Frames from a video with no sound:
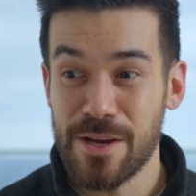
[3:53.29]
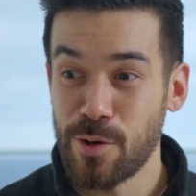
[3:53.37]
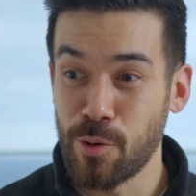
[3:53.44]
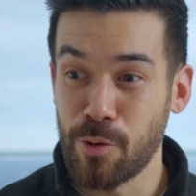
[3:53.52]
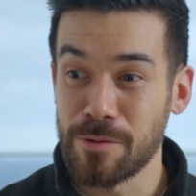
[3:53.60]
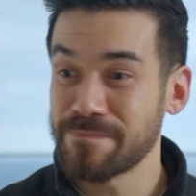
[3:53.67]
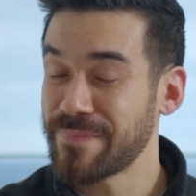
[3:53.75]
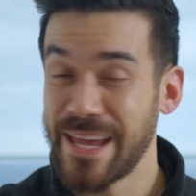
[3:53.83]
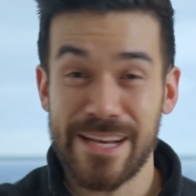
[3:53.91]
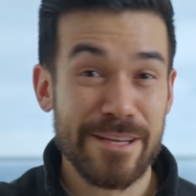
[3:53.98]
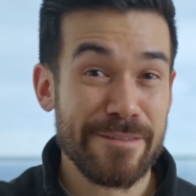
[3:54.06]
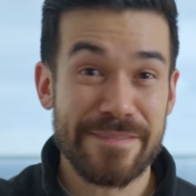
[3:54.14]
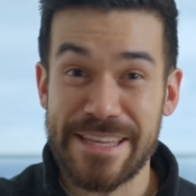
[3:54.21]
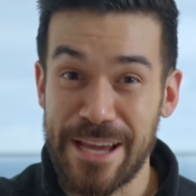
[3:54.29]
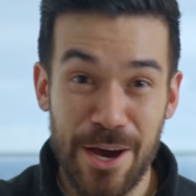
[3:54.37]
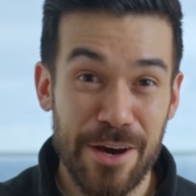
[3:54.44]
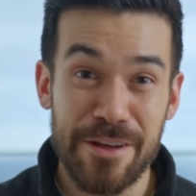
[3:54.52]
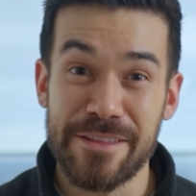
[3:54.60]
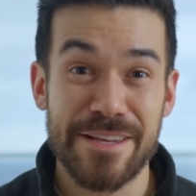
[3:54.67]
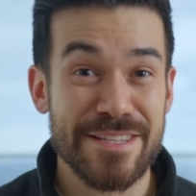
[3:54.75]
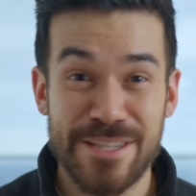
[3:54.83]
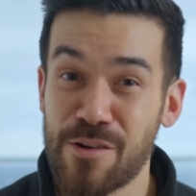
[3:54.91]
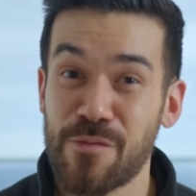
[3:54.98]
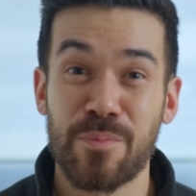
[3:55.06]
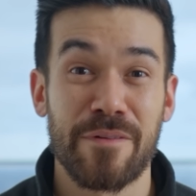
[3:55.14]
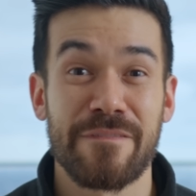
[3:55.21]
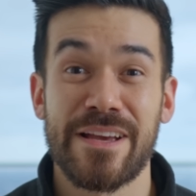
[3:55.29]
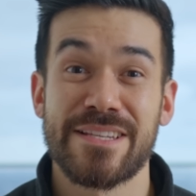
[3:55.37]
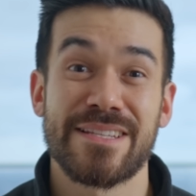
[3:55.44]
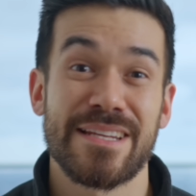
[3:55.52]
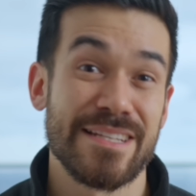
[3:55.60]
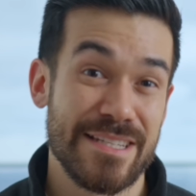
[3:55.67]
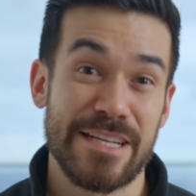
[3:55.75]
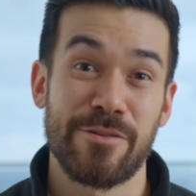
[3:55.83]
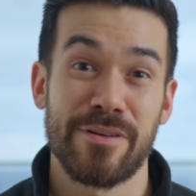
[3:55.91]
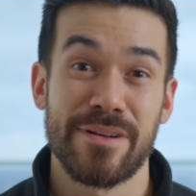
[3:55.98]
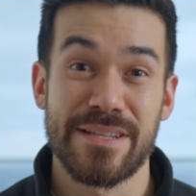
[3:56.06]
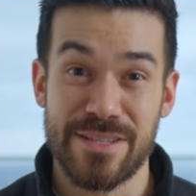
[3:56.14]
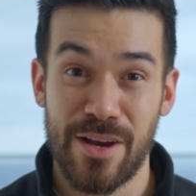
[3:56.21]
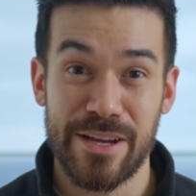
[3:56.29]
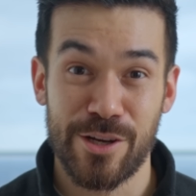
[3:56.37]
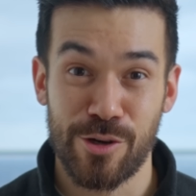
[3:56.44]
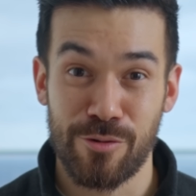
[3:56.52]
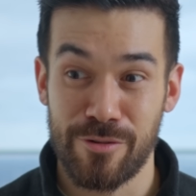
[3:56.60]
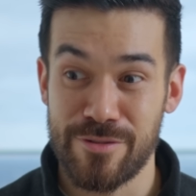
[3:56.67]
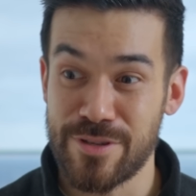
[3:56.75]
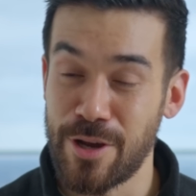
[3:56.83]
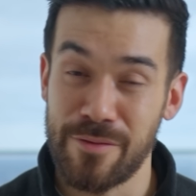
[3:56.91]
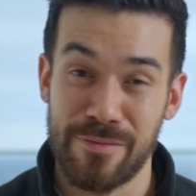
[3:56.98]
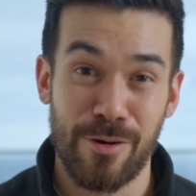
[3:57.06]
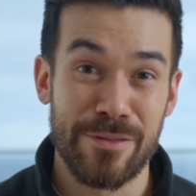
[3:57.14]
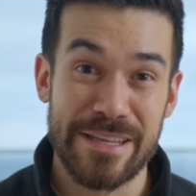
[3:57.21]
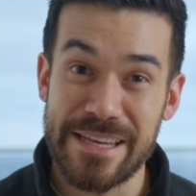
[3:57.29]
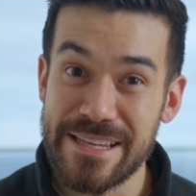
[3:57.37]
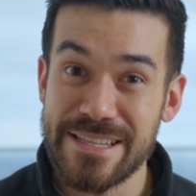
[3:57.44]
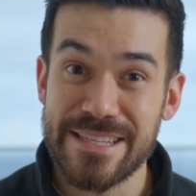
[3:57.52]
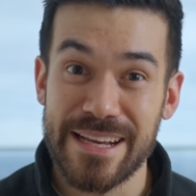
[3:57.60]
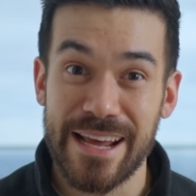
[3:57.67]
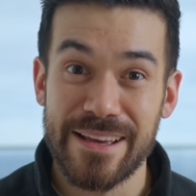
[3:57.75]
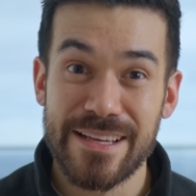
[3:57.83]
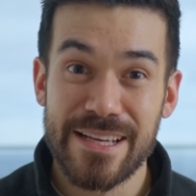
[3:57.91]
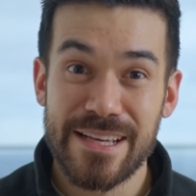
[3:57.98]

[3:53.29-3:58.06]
or any of the other self-professed interior design gurus over on the internet,